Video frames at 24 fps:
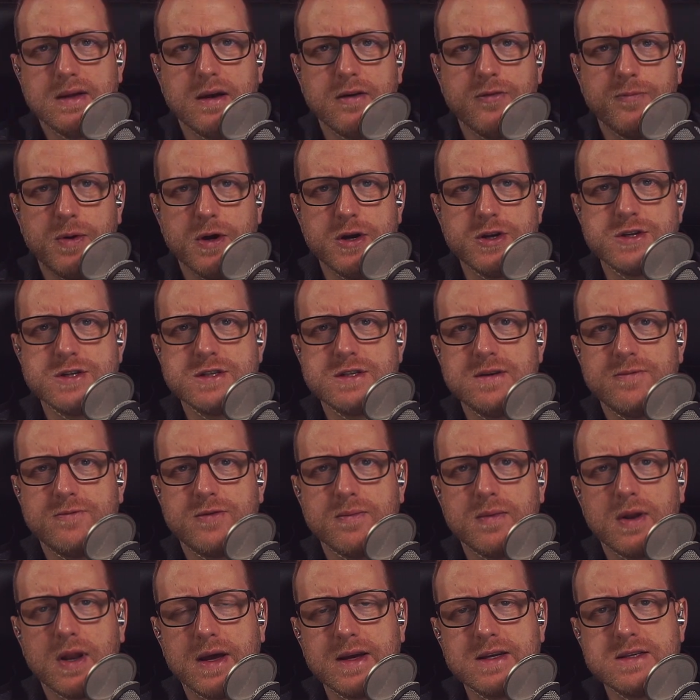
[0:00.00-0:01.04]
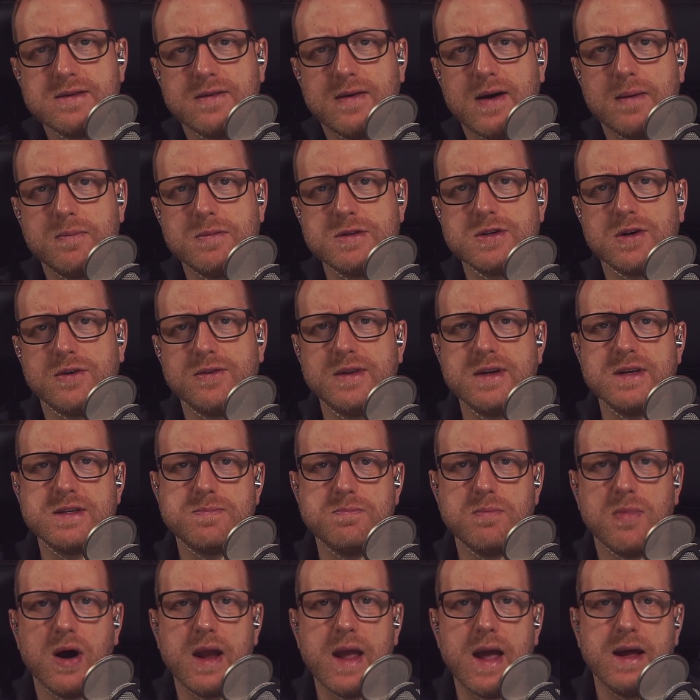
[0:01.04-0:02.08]
if purchasing from the likes of Amazon, this
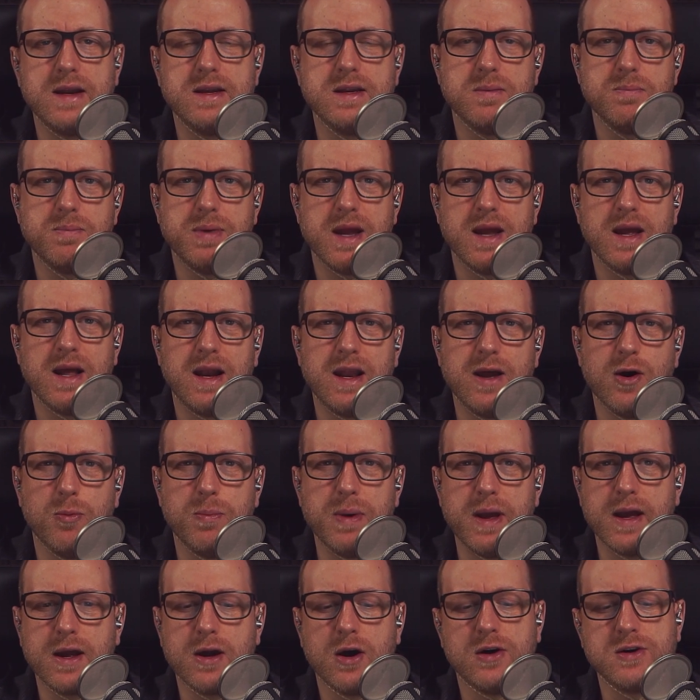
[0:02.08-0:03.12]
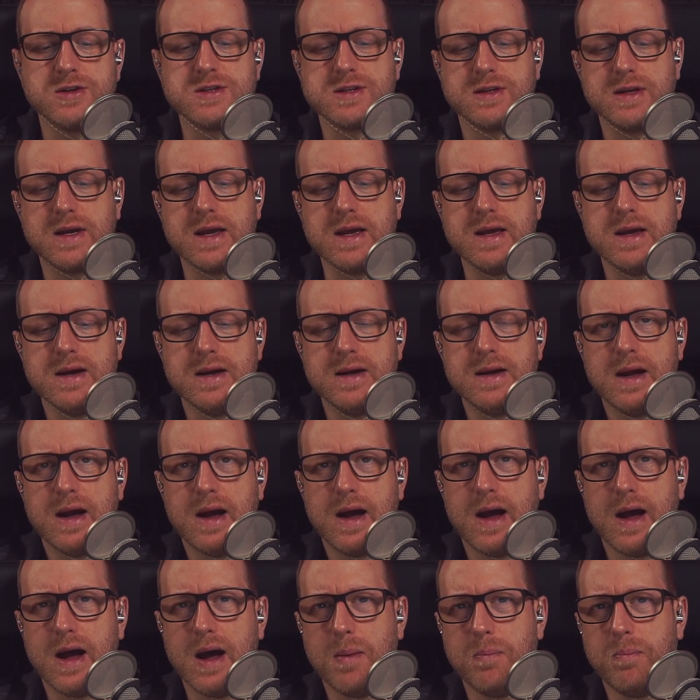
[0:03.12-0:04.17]
might end up being a little bit costly,
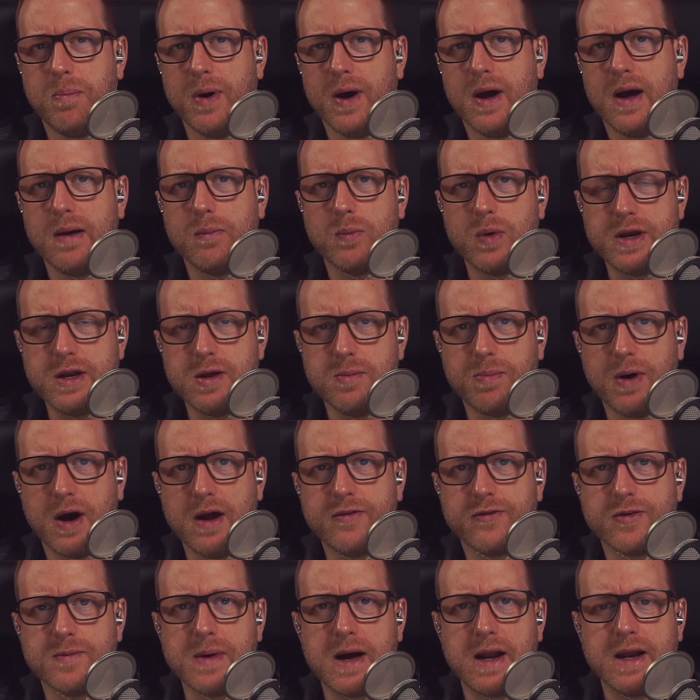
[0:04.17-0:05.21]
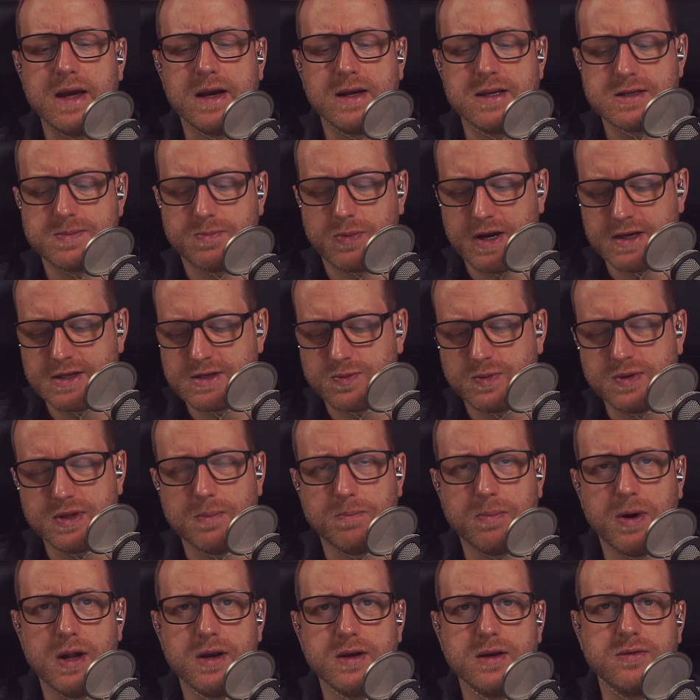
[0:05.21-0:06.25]
but when you buy from AliExpress with the
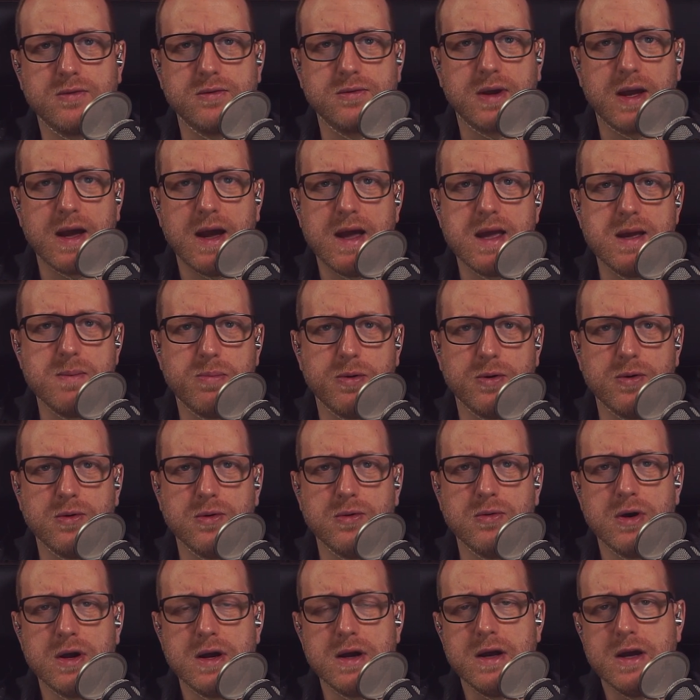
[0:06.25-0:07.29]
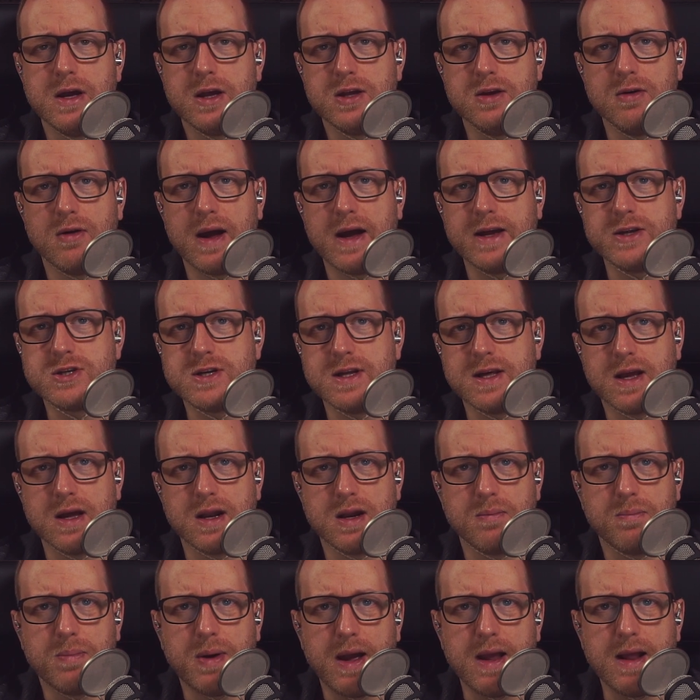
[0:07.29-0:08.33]
bundled cable, you're actually going
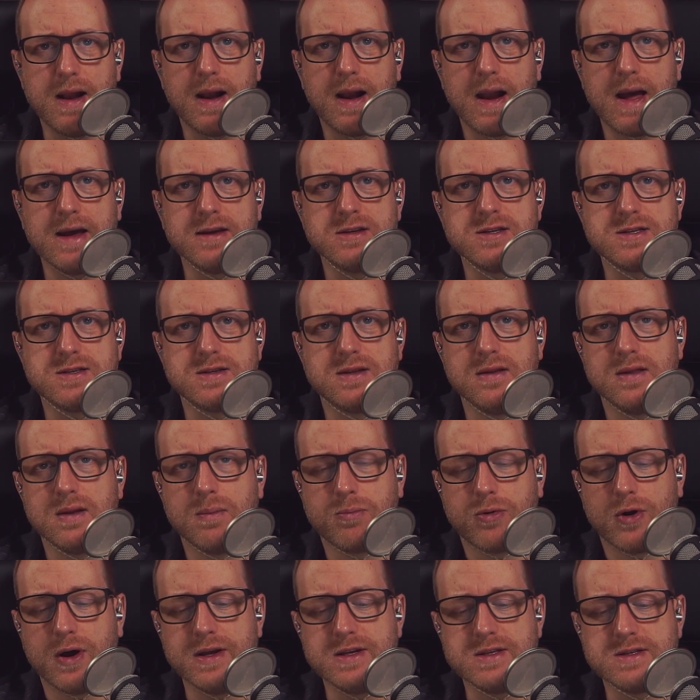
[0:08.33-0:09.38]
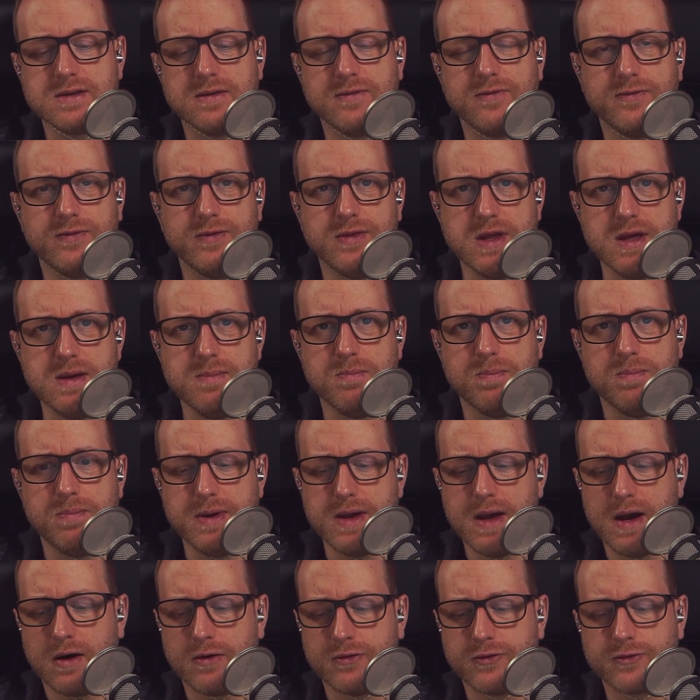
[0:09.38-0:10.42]
to pay less than the price of the
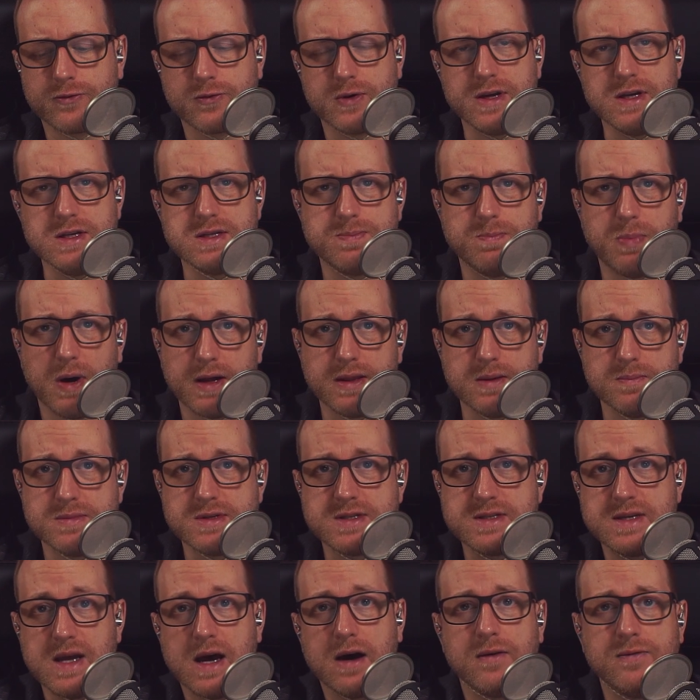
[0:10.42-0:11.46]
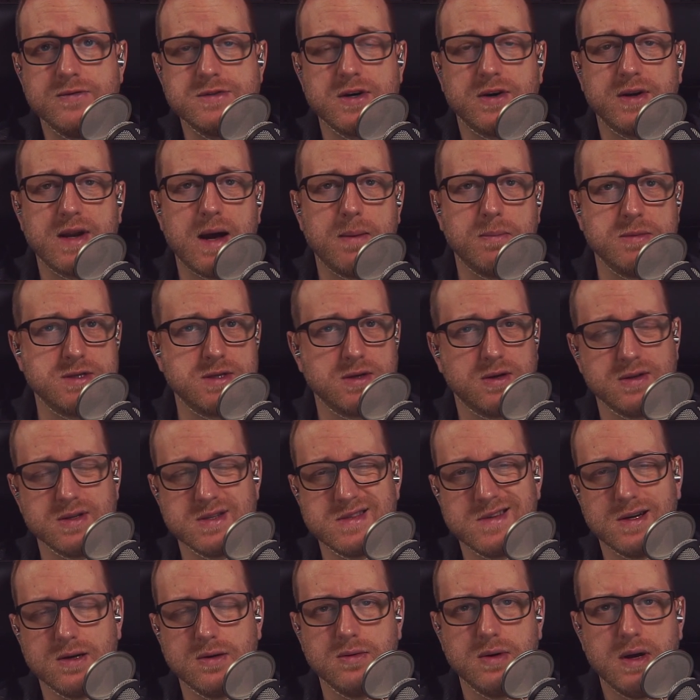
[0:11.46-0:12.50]
BL-03s by themselves on Amazon.
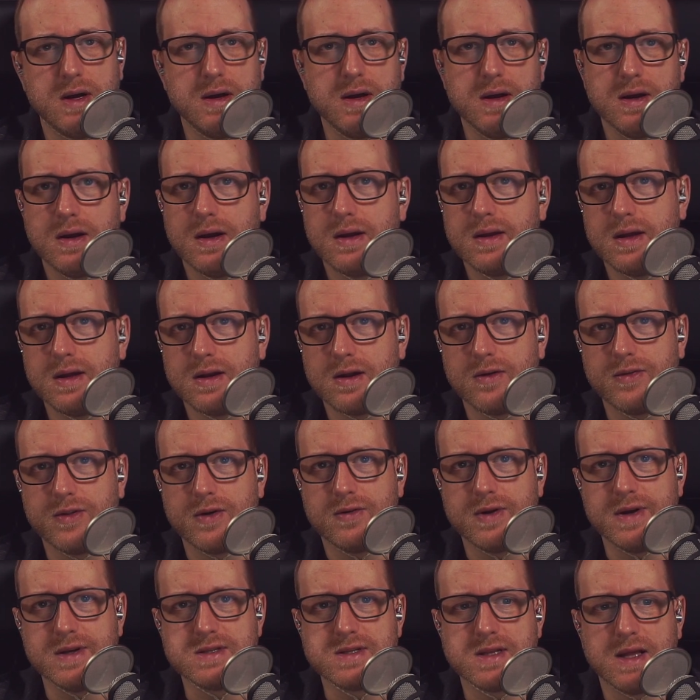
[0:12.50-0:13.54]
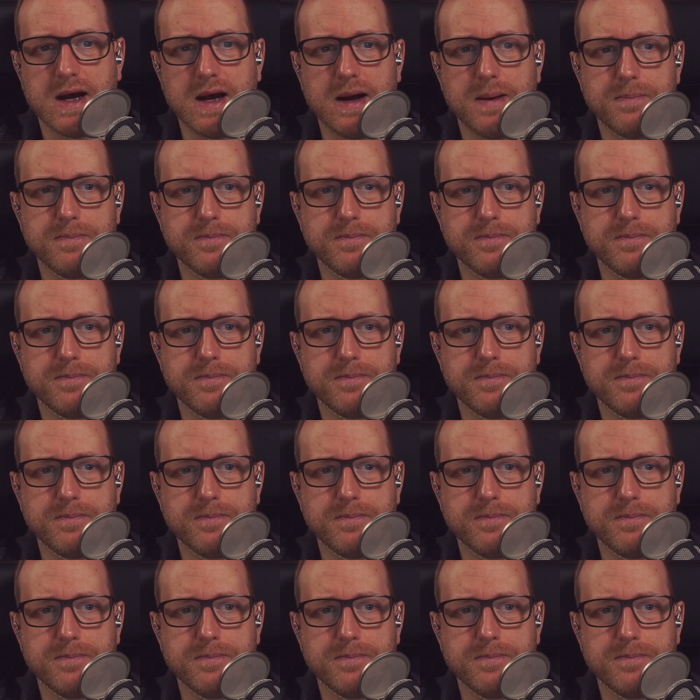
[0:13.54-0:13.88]
So, you know, there is that.